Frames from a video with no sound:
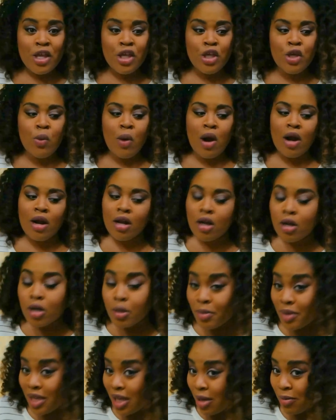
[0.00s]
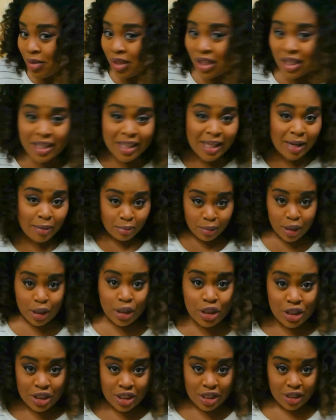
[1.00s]
You are going to be completely
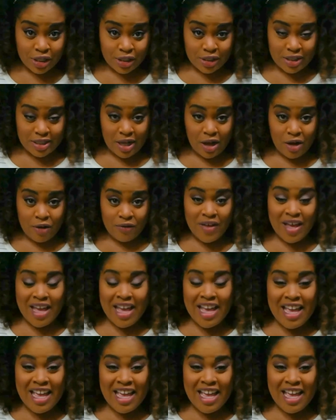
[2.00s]
immersing yourself